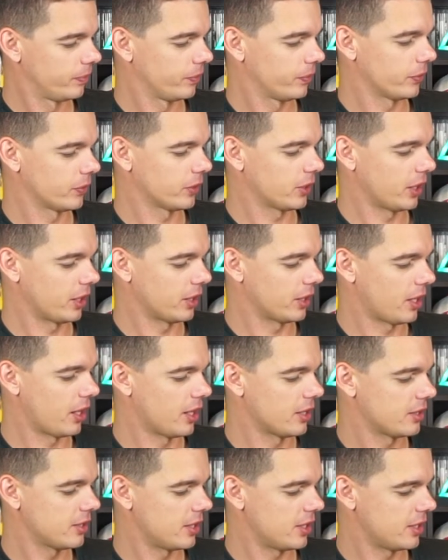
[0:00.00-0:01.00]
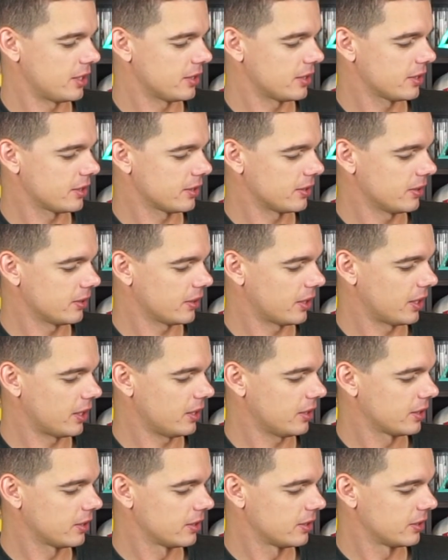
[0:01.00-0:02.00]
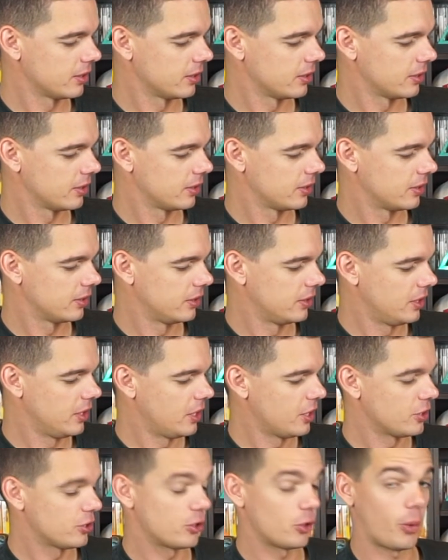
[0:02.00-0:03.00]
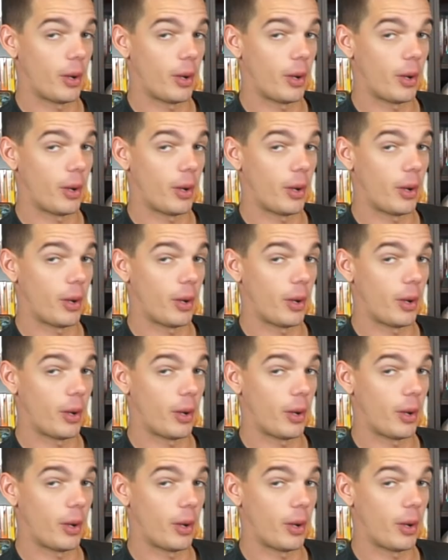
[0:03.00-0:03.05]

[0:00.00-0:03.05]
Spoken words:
Okay, contents, okay. So